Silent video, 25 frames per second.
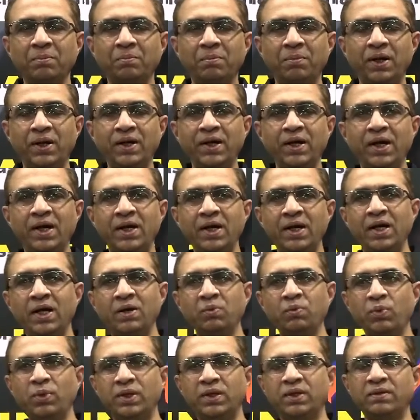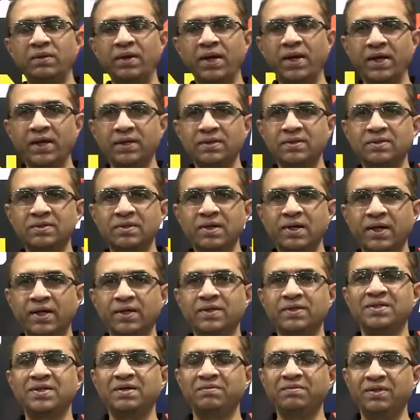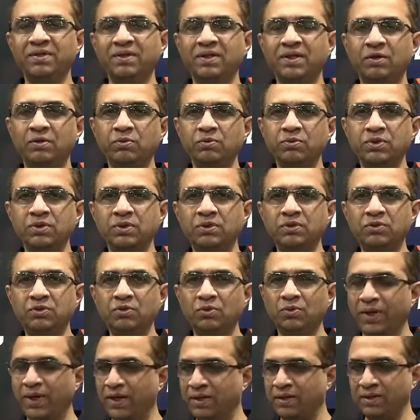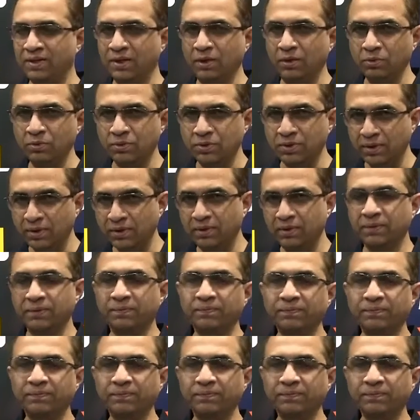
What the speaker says: but ended up with ranks like 7,000 to 8,000.